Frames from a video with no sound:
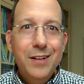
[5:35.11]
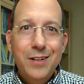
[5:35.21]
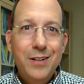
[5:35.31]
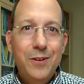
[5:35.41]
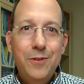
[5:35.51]

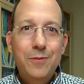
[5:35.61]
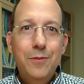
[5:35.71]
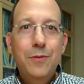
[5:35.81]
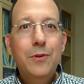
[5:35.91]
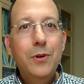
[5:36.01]

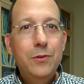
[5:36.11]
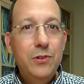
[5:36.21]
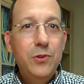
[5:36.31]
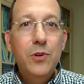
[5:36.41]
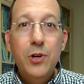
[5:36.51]
to
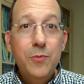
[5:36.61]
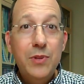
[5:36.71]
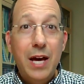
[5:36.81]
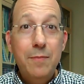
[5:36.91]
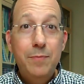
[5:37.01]
do
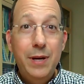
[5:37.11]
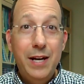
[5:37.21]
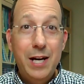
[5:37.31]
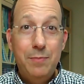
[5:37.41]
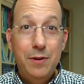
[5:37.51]
curbside
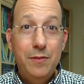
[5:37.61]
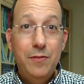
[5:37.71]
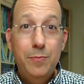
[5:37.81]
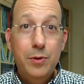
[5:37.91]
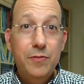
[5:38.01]
pickup of a
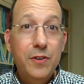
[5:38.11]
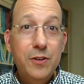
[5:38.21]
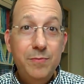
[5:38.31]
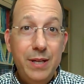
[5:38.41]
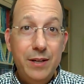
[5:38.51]

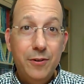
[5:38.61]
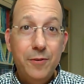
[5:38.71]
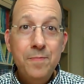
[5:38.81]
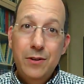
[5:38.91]
preferred meal,